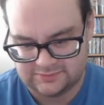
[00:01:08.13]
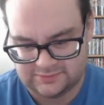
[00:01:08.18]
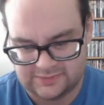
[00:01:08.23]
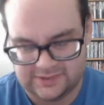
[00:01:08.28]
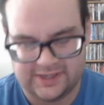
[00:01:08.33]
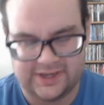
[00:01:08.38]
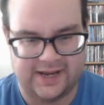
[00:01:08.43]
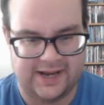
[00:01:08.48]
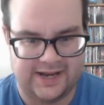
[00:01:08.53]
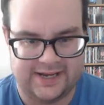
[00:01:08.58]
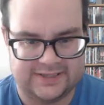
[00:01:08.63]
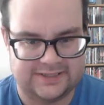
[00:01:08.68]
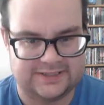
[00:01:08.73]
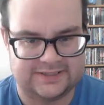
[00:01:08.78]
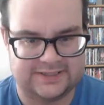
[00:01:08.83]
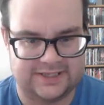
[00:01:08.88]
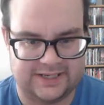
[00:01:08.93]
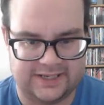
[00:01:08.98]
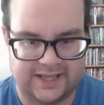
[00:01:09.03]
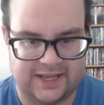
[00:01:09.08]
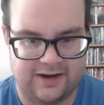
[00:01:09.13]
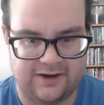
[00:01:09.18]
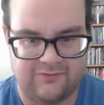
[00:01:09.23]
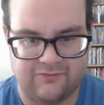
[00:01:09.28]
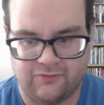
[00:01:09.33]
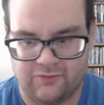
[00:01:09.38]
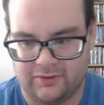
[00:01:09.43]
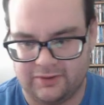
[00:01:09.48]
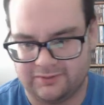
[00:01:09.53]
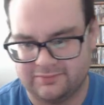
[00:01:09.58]
Yeah, I just didn't care
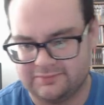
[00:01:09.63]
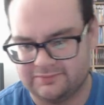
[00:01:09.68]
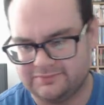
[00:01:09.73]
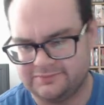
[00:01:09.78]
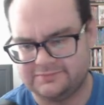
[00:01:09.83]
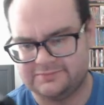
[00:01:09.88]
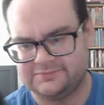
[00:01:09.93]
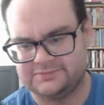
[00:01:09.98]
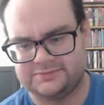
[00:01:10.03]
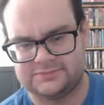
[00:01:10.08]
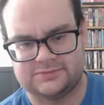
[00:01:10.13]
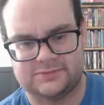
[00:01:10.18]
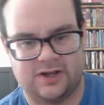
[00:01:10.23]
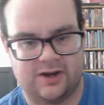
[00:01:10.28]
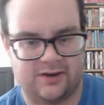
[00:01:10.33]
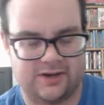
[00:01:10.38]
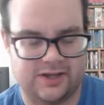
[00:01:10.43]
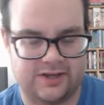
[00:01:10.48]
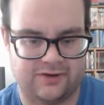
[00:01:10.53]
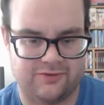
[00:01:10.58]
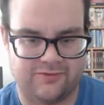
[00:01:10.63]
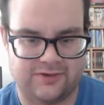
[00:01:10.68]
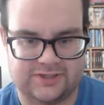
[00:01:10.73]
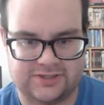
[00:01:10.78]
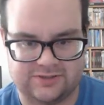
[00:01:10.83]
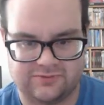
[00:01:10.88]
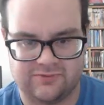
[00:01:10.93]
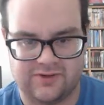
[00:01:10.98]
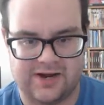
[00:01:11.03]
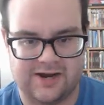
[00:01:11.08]
for it. I'll get into
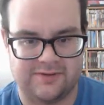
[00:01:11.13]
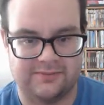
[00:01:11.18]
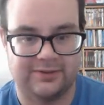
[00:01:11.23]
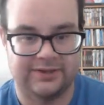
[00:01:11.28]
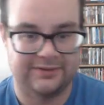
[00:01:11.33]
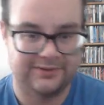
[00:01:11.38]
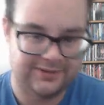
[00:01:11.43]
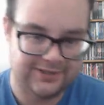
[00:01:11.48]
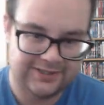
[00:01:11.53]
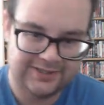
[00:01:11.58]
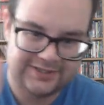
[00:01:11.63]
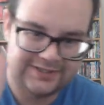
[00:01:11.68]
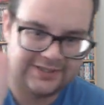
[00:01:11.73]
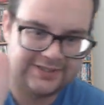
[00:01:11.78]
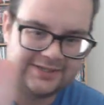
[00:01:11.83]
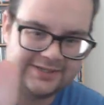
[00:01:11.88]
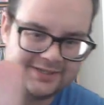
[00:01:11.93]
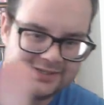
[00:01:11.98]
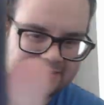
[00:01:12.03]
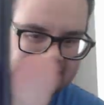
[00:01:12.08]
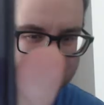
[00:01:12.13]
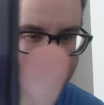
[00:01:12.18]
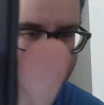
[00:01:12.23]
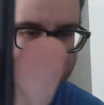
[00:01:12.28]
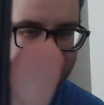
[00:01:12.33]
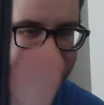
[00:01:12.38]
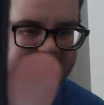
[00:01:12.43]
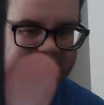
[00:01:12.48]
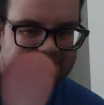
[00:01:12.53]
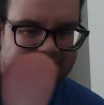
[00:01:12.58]
reasons why, but
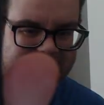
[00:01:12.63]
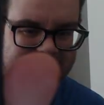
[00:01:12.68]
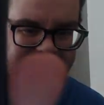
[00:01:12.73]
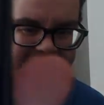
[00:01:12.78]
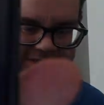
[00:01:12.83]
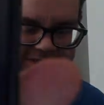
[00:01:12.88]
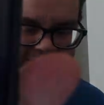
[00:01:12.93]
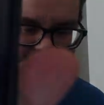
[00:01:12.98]
yeah, this